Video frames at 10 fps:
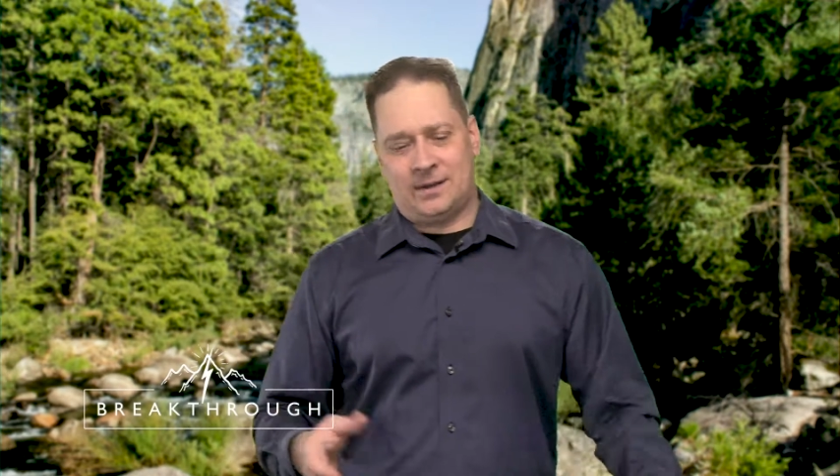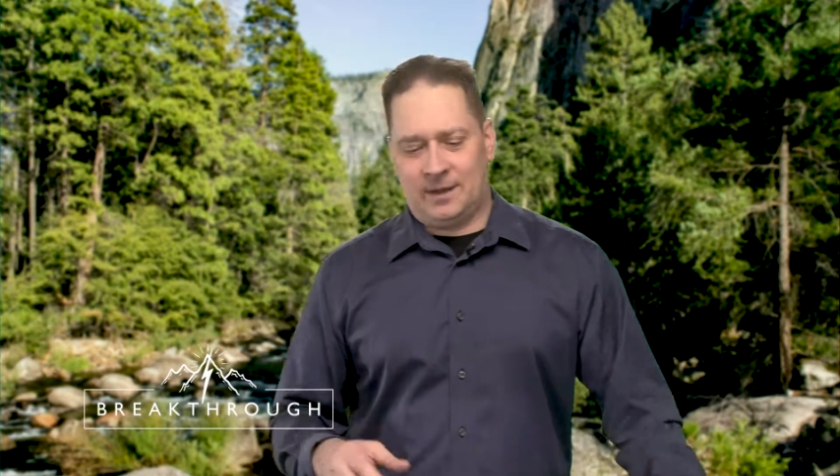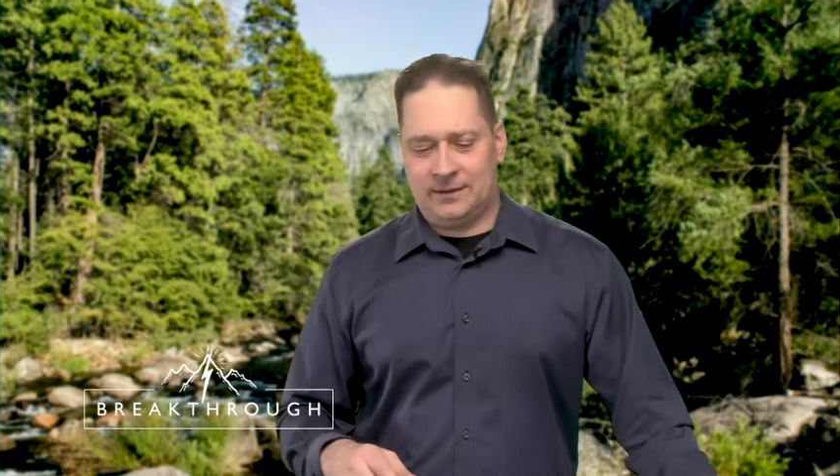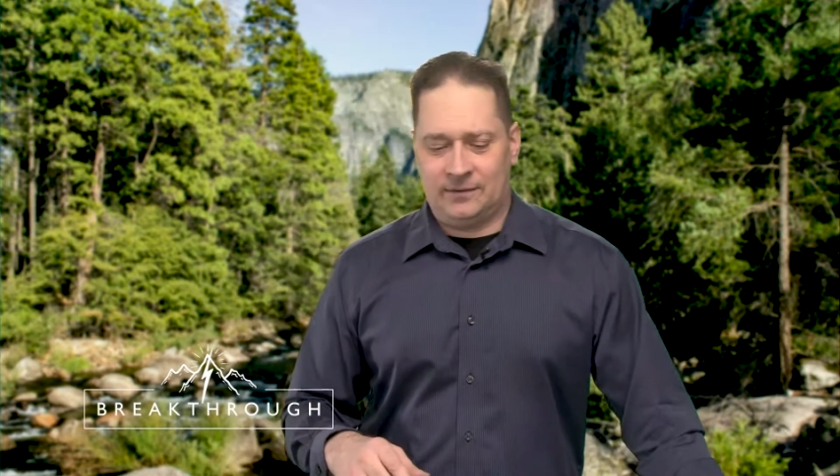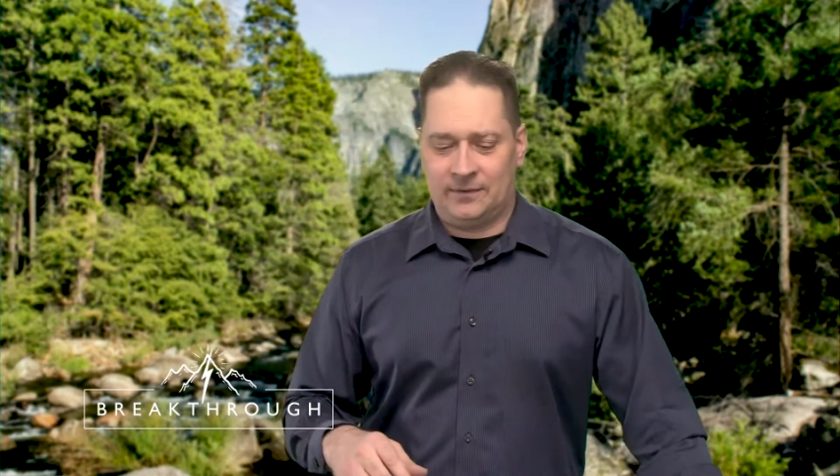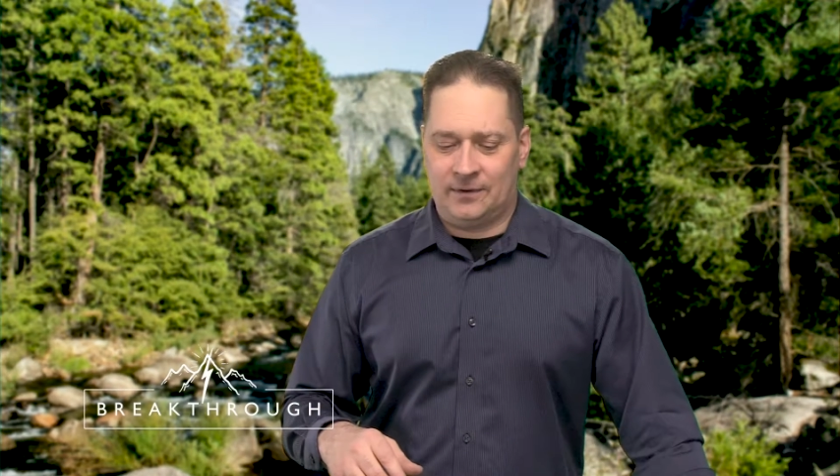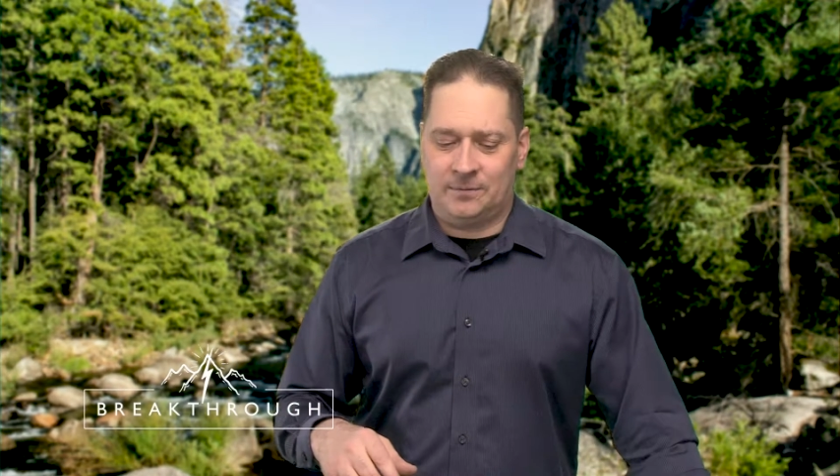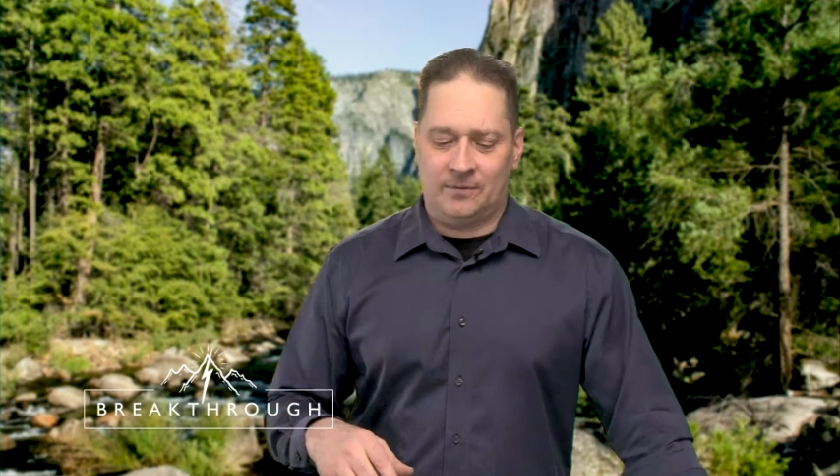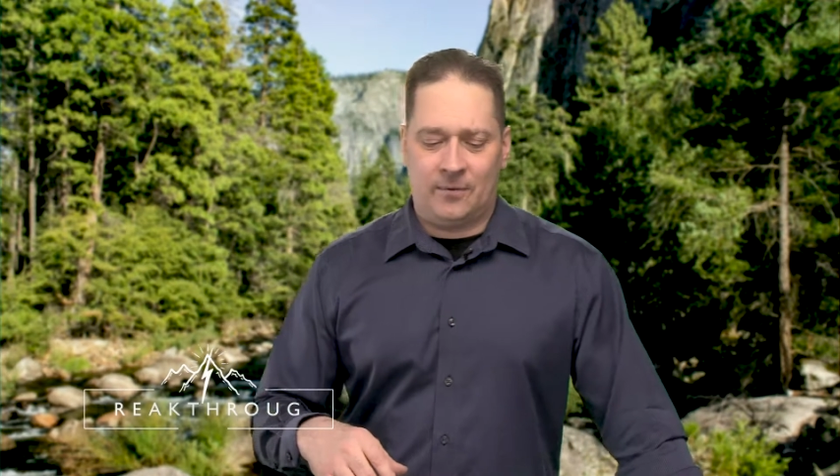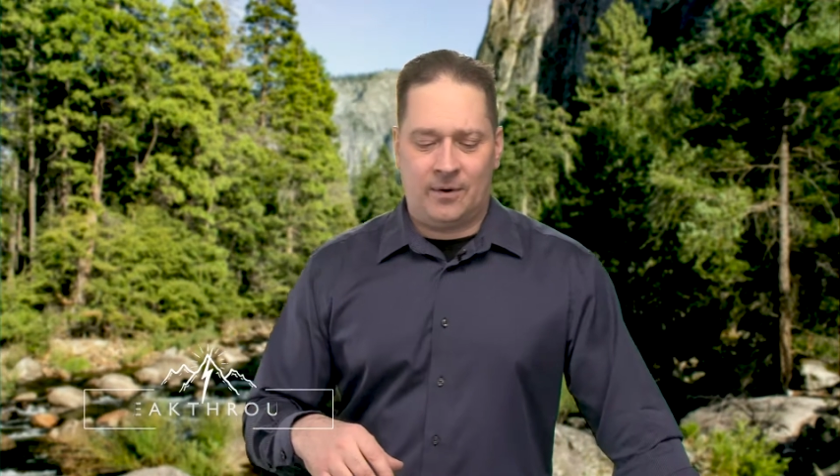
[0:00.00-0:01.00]
about this verse
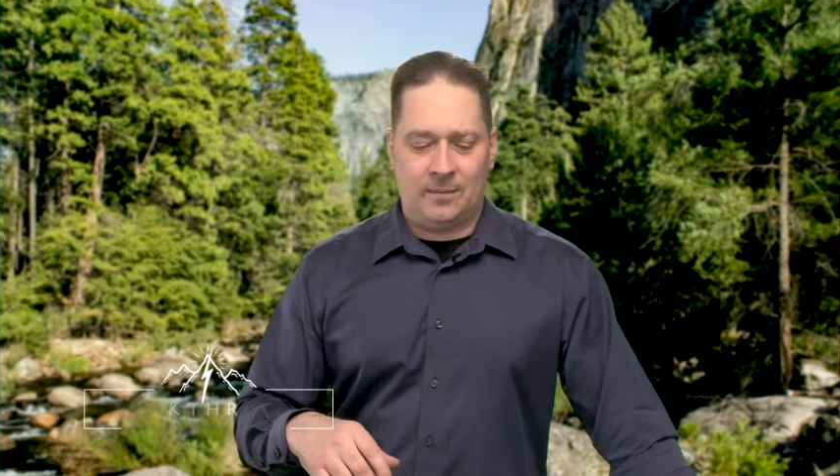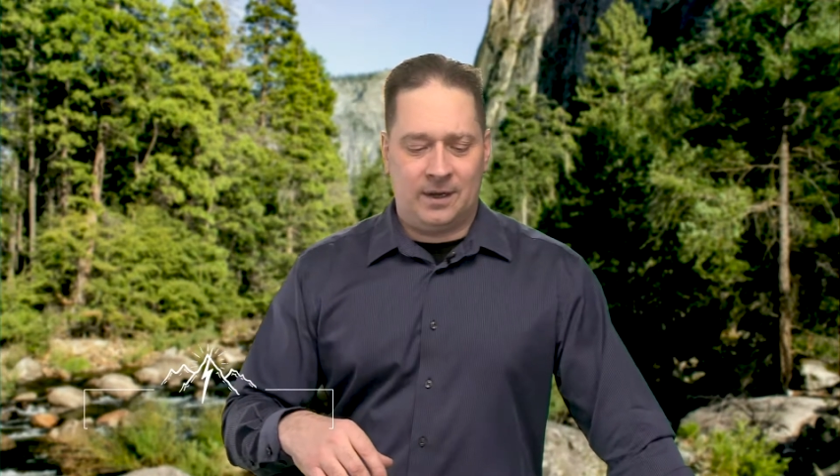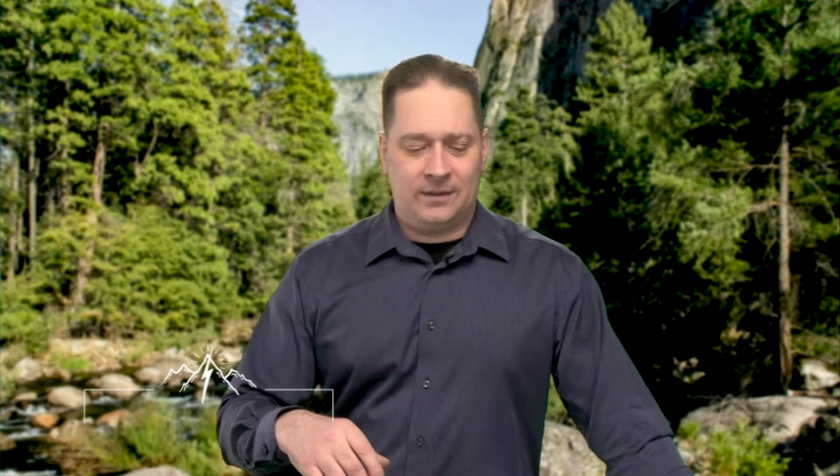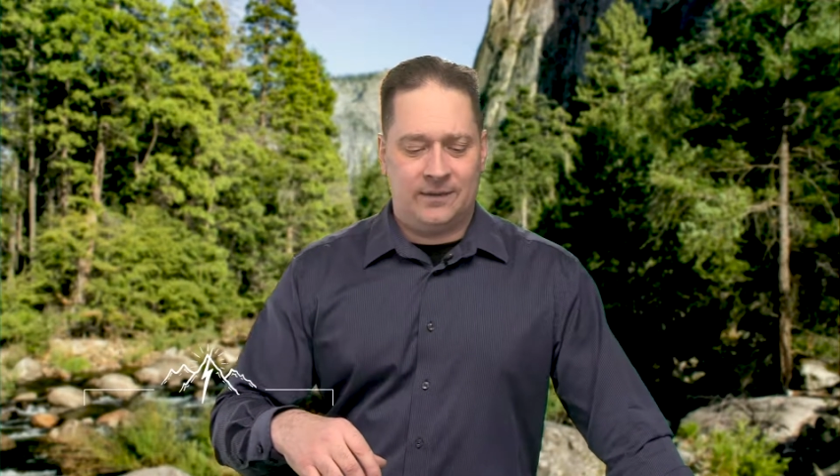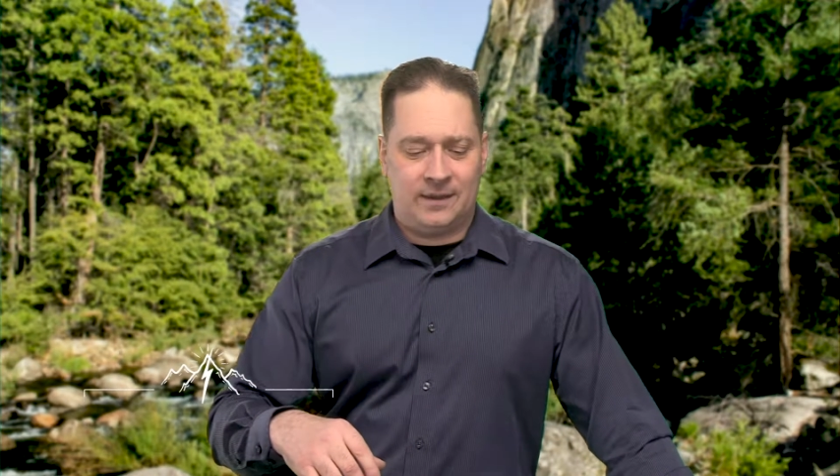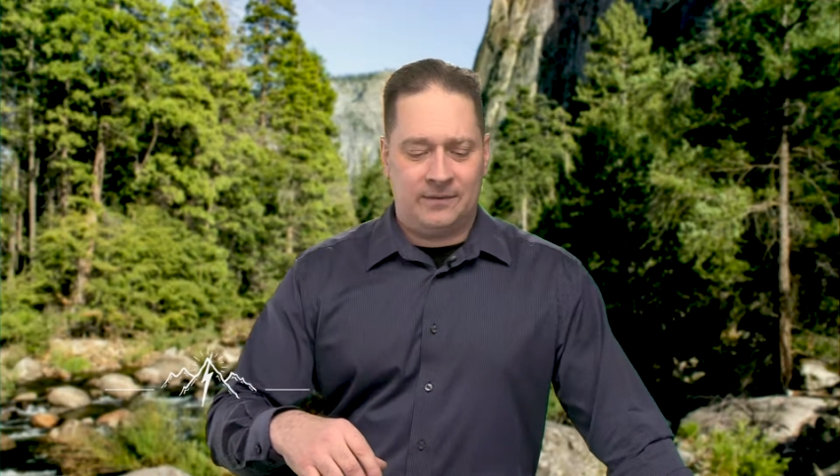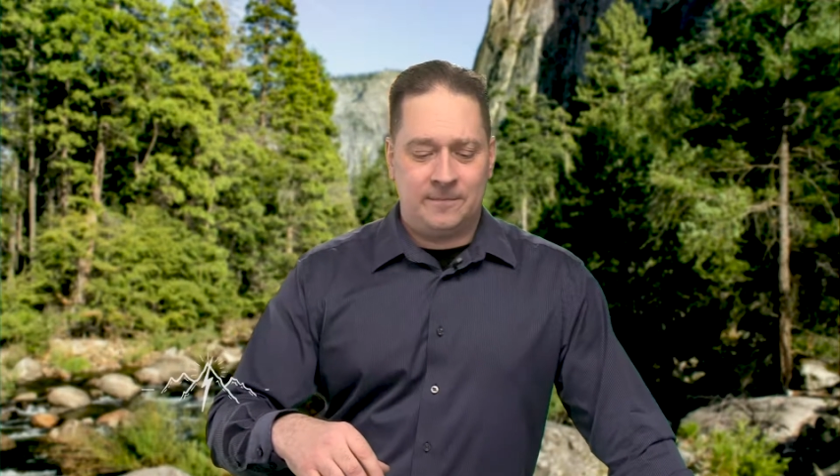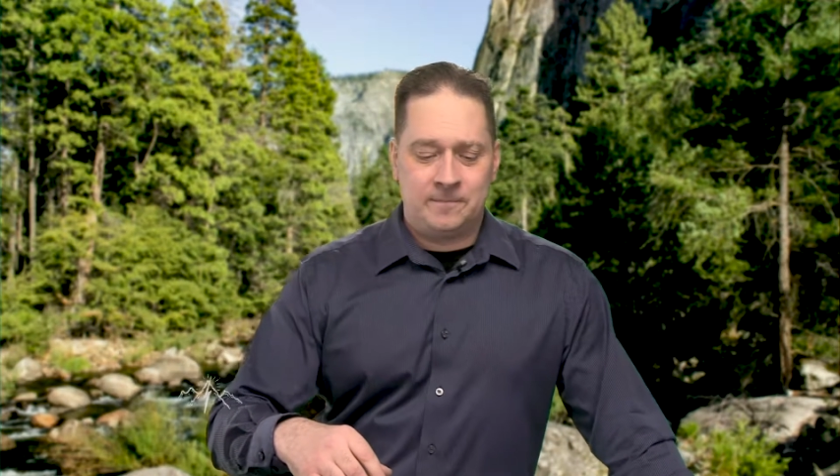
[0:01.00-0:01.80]
before, but it says